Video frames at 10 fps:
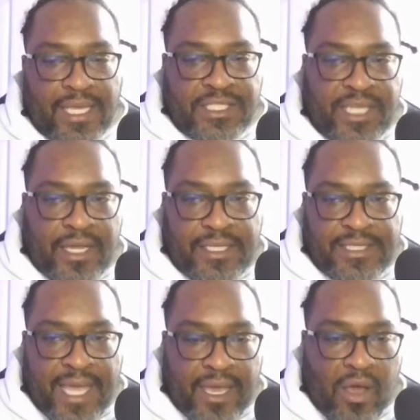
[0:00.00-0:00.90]
and share
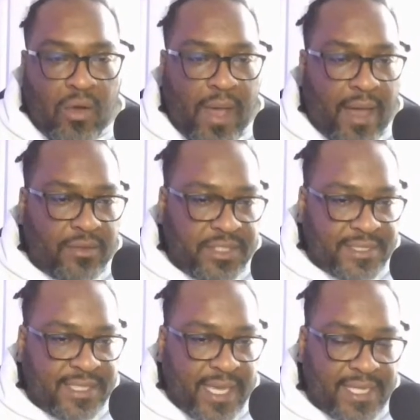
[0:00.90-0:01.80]
this thing on out
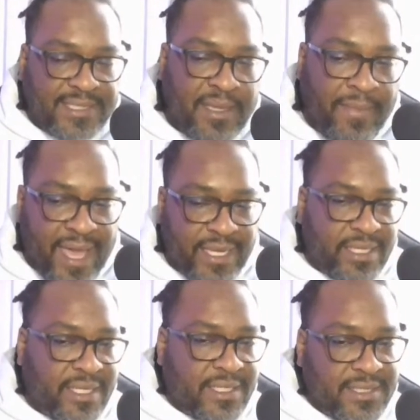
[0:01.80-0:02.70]
just in case
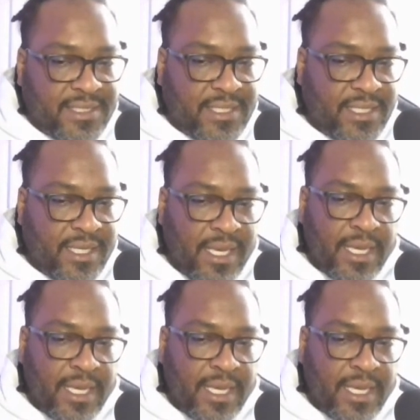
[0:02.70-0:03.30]
somebody didn't see it,